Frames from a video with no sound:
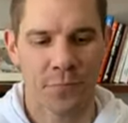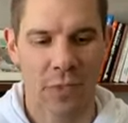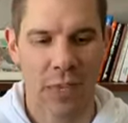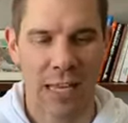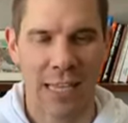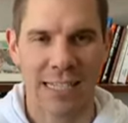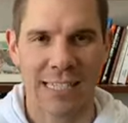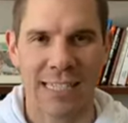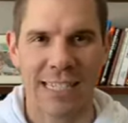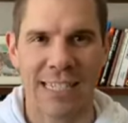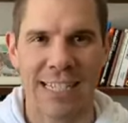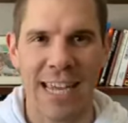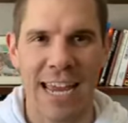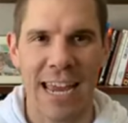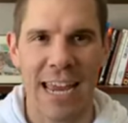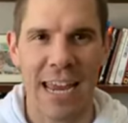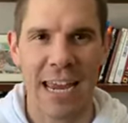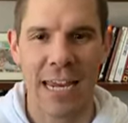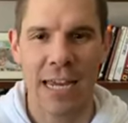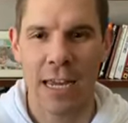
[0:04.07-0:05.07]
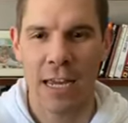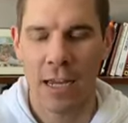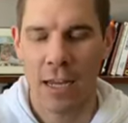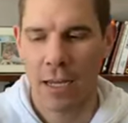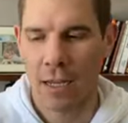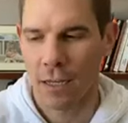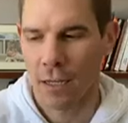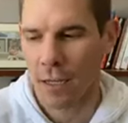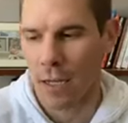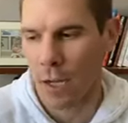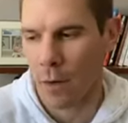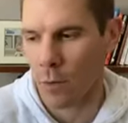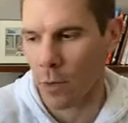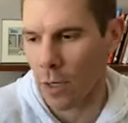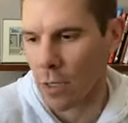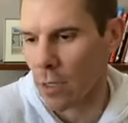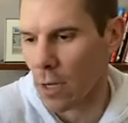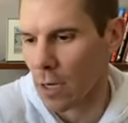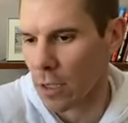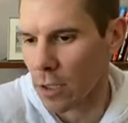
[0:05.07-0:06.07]
Today, I want to
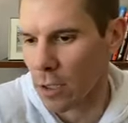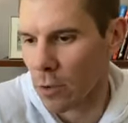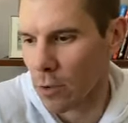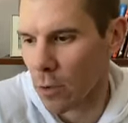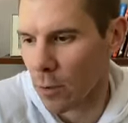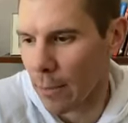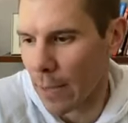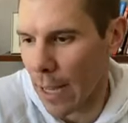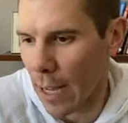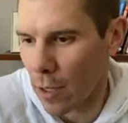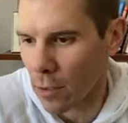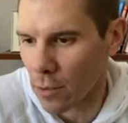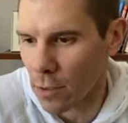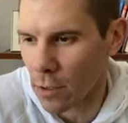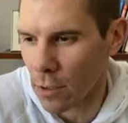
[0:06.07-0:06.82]
talk to you about